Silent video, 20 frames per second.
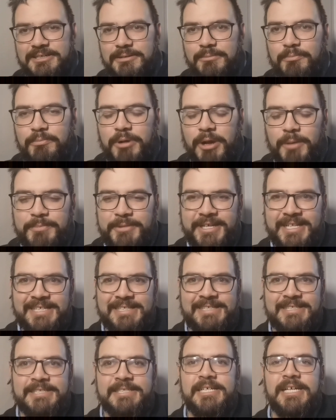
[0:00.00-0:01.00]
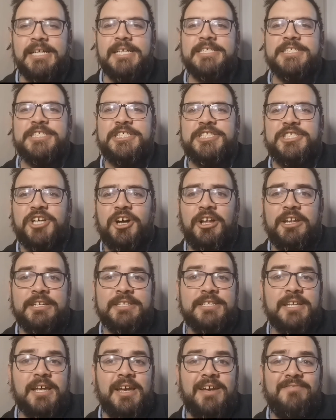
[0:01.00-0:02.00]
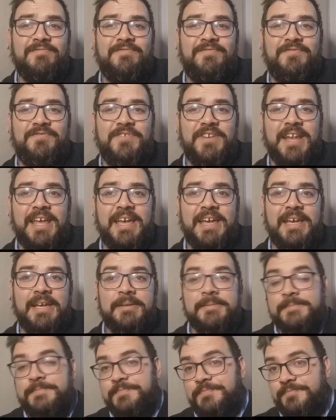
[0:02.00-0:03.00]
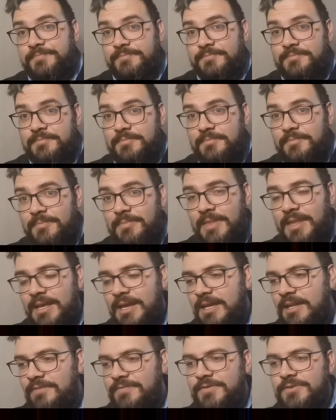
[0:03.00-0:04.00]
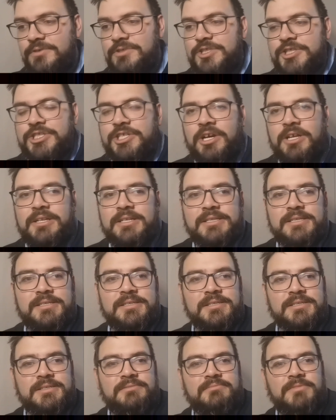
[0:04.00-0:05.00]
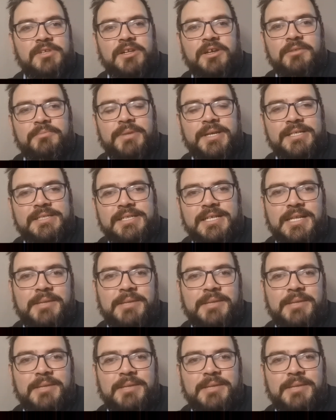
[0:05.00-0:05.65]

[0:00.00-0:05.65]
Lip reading: popular Charlotte Flair. And of course Charlotte just, basically